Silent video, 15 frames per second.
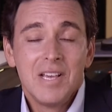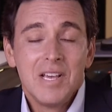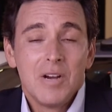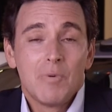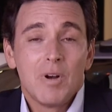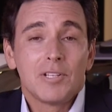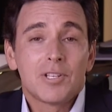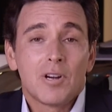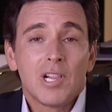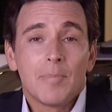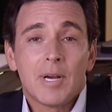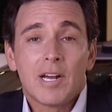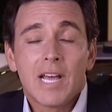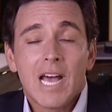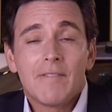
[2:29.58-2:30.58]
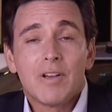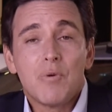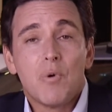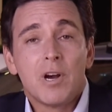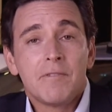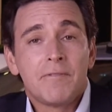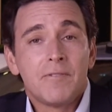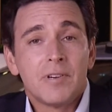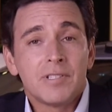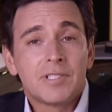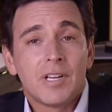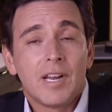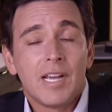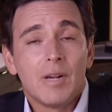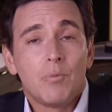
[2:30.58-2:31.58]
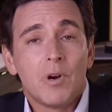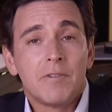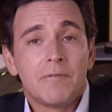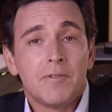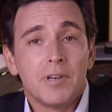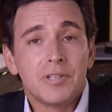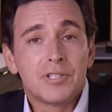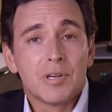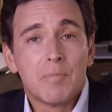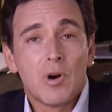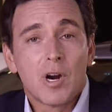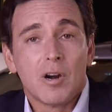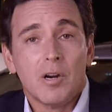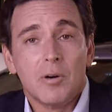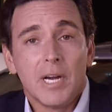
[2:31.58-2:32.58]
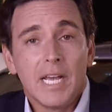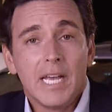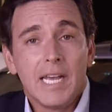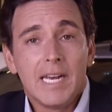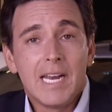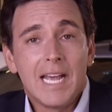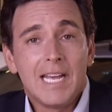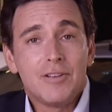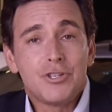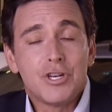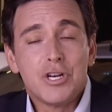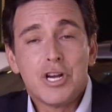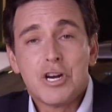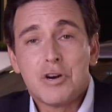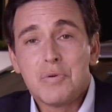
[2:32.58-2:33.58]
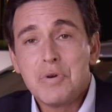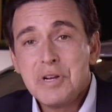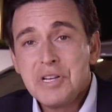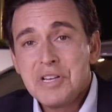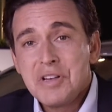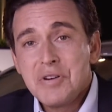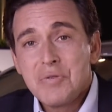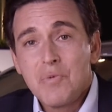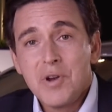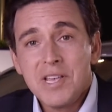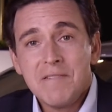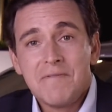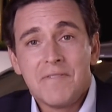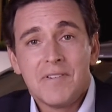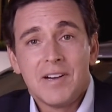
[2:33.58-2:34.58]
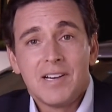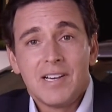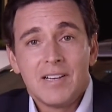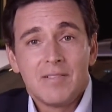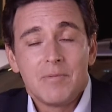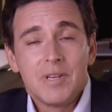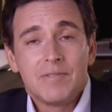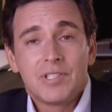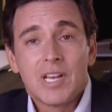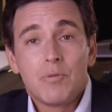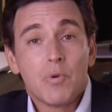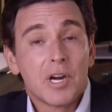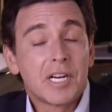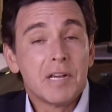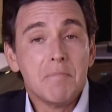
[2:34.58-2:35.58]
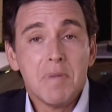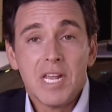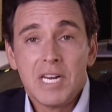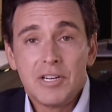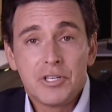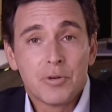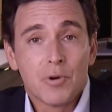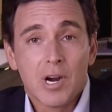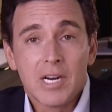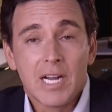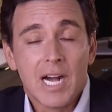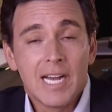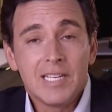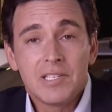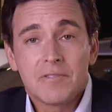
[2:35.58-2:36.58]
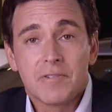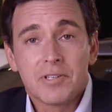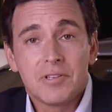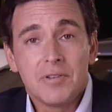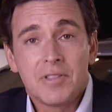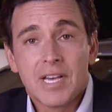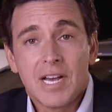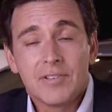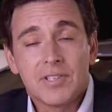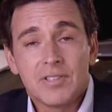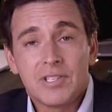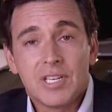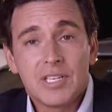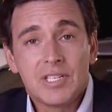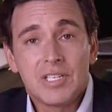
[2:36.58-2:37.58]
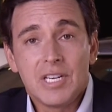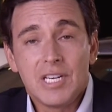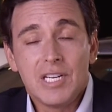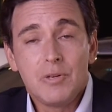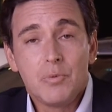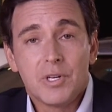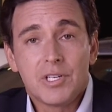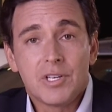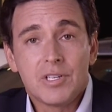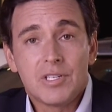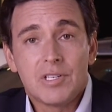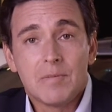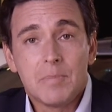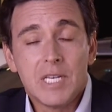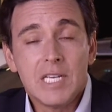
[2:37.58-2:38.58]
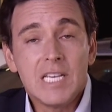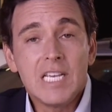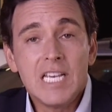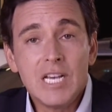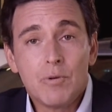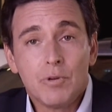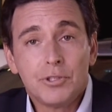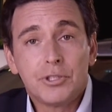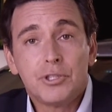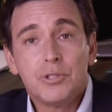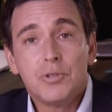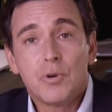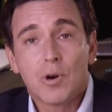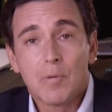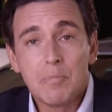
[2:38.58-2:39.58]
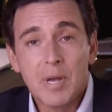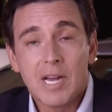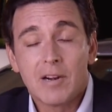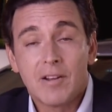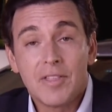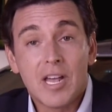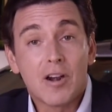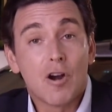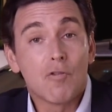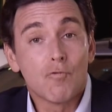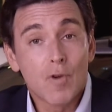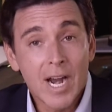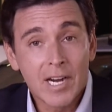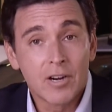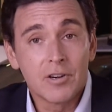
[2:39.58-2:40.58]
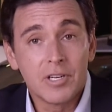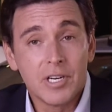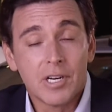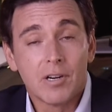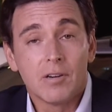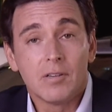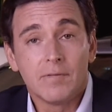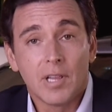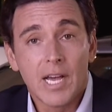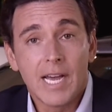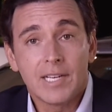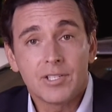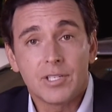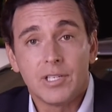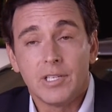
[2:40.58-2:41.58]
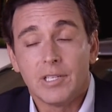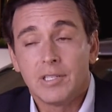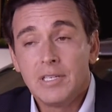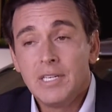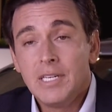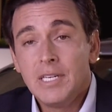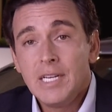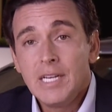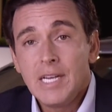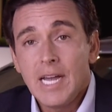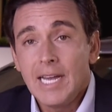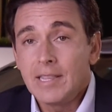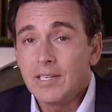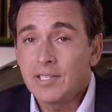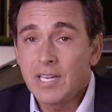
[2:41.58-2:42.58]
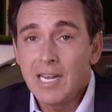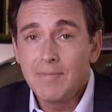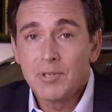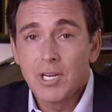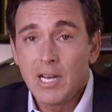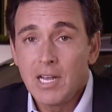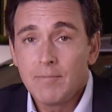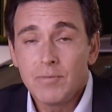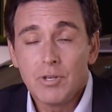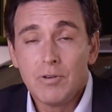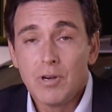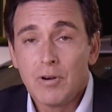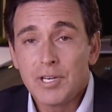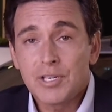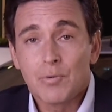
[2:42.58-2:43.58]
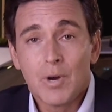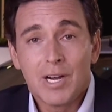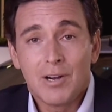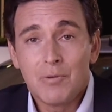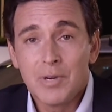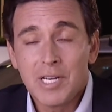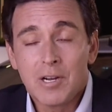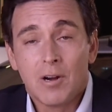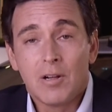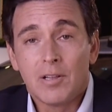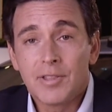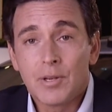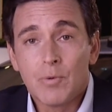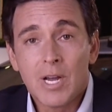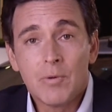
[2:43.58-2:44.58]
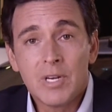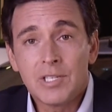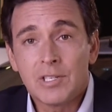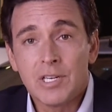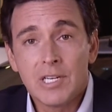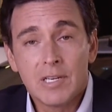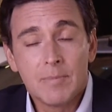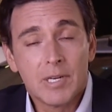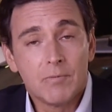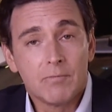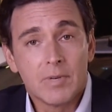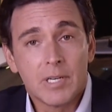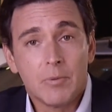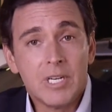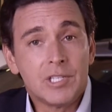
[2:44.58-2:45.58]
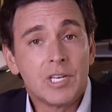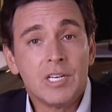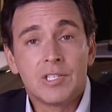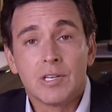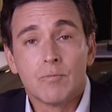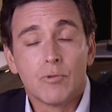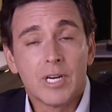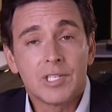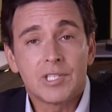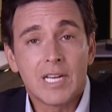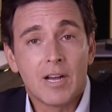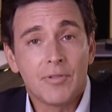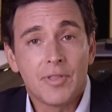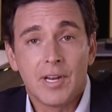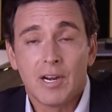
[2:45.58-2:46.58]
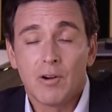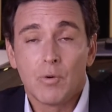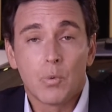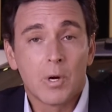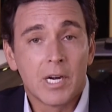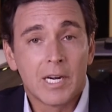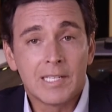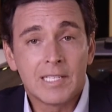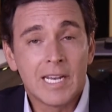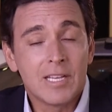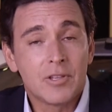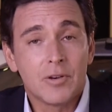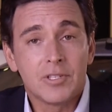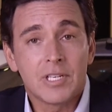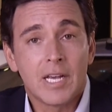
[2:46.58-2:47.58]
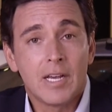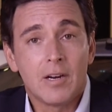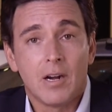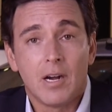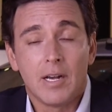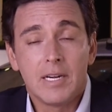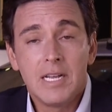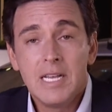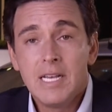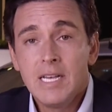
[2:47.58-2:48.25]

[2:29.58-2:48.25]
Well, it's all about having one foot in today and one foot in tomorrow. And as you know, We've, uh, we've said we're committed to our guidance for 2016, which is to be equal to or better than our record year of last year. At the same time, you know us well, we call it the way we see them, and we, we see some risks out there, and we're going to take those head on.